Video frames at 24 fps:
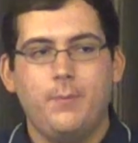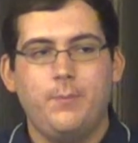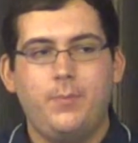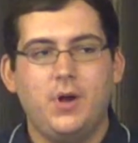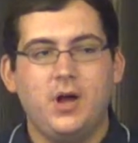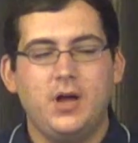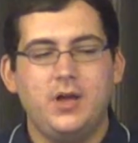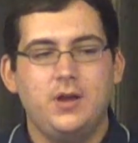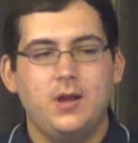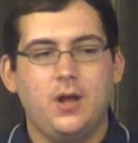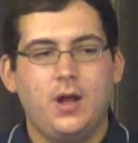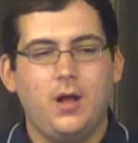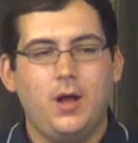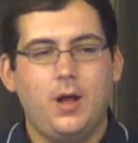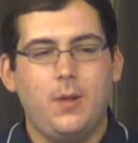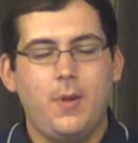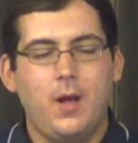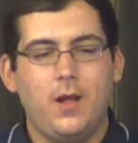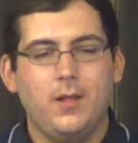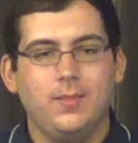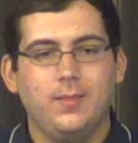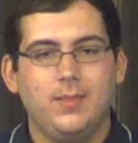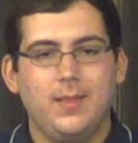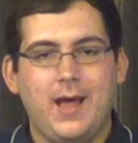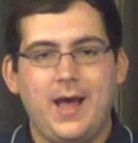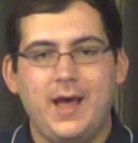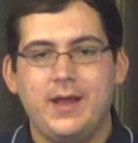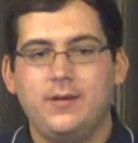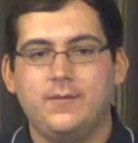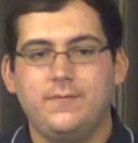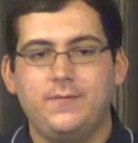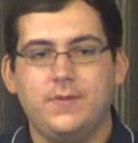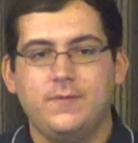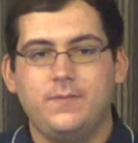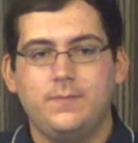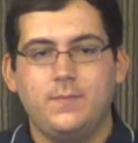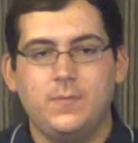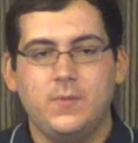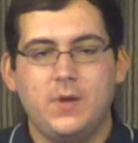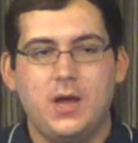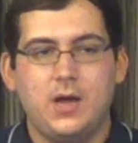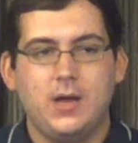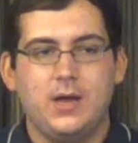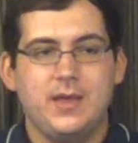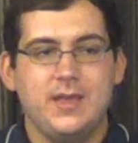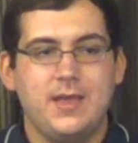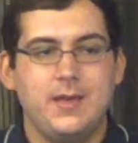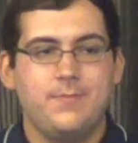but a lot of
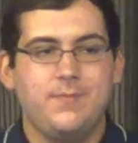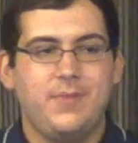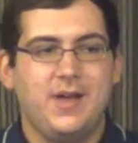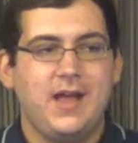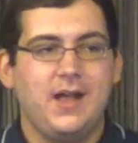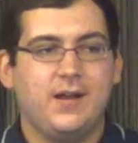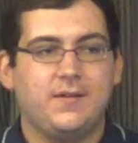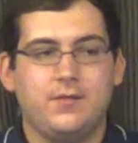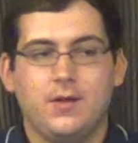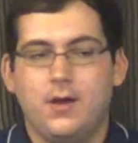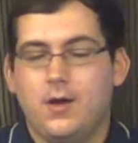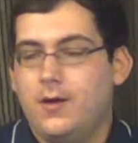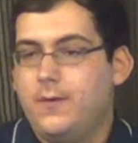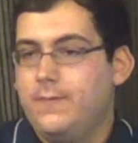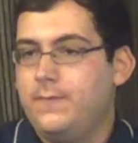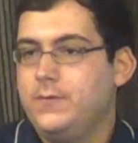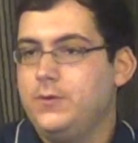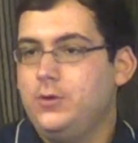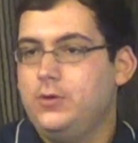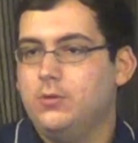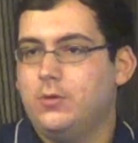the impact of